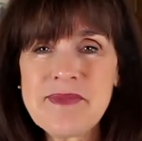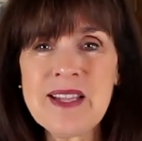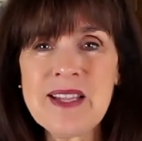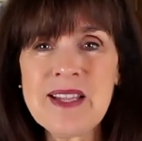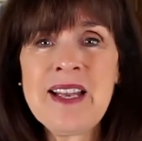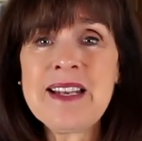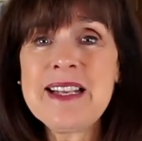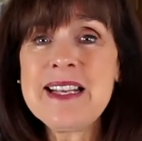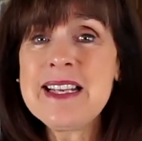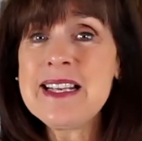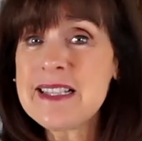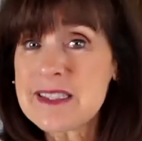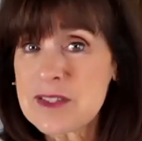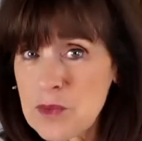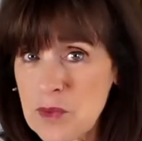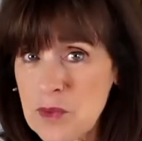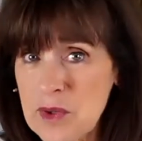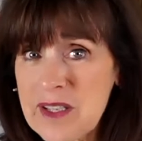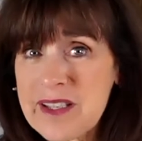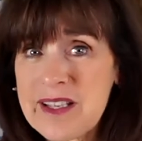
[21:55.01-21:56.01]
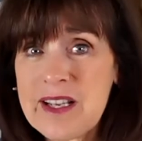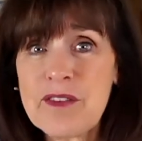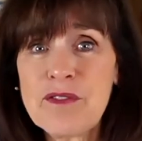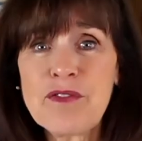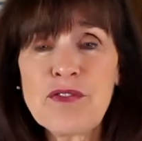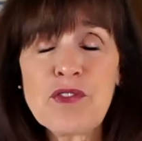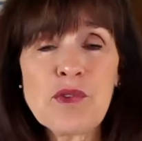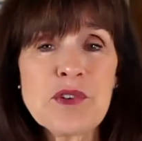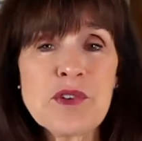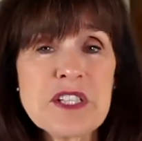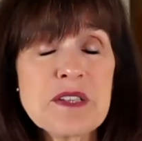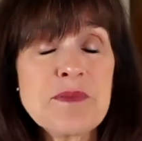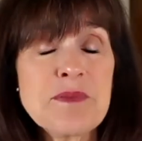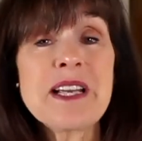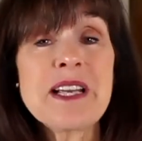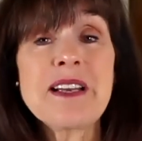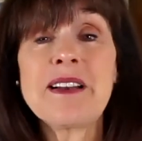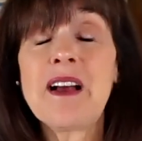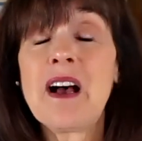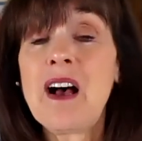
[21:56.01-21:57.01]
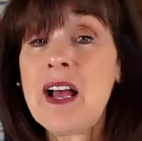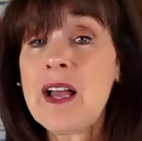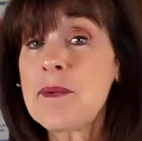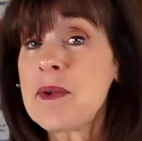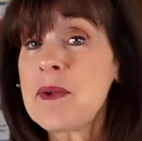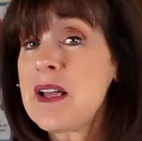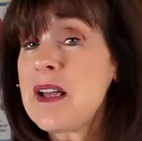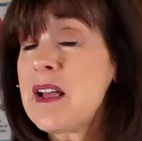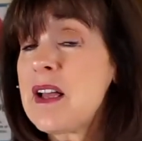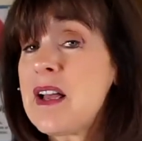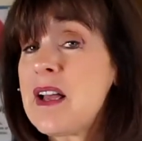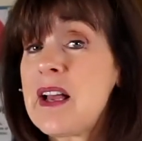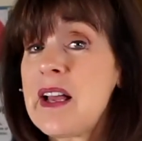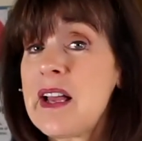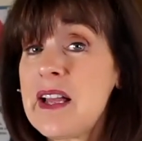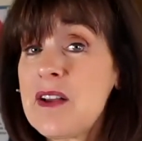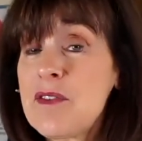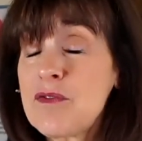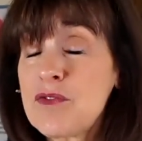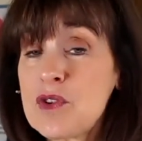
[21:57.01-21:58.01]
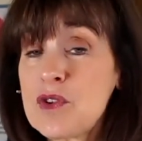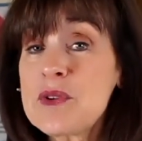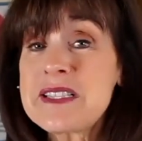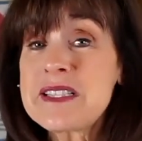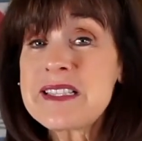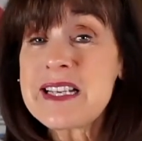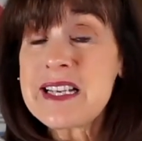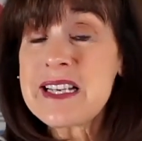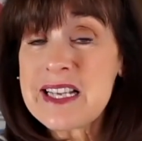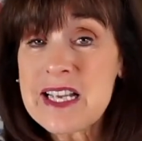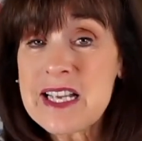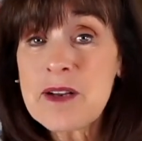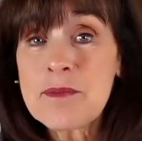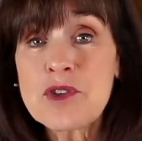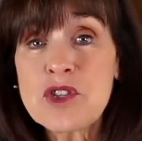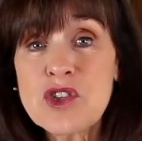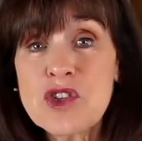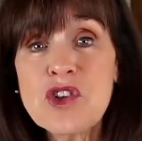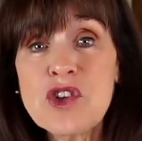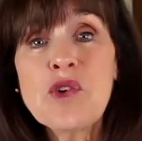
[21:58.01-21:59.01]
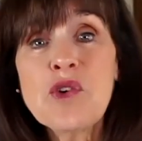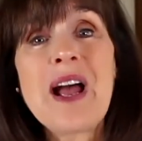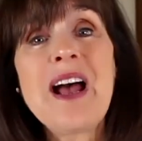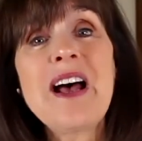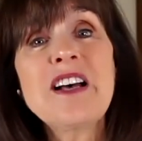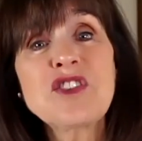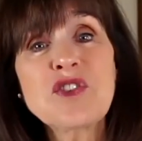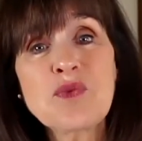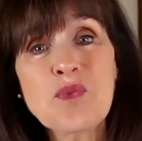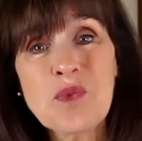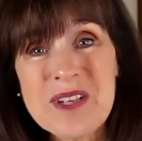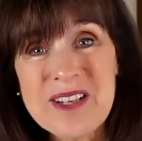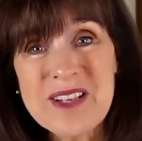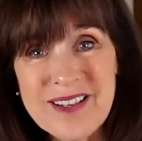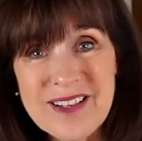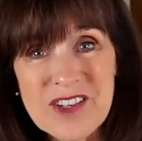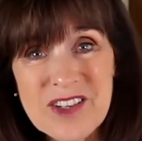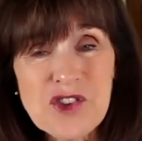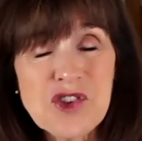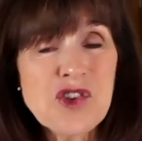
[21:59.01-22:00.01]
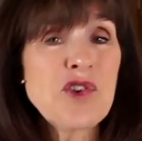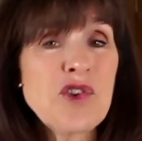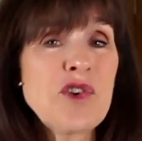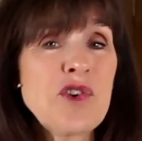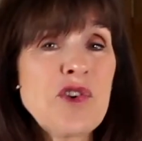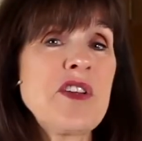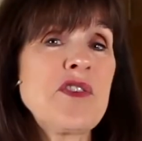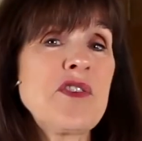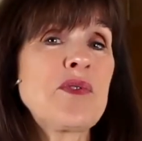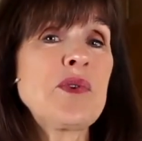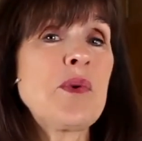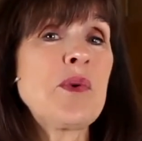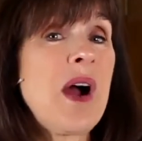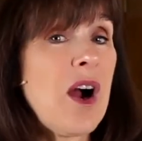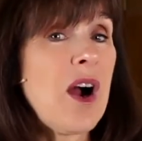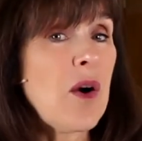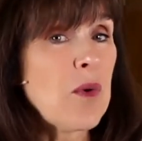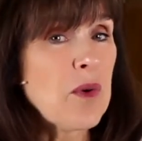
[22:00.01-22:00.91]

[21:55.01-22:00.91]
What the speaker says: And he has really influenced me. And I'm influencing him too as we journey through our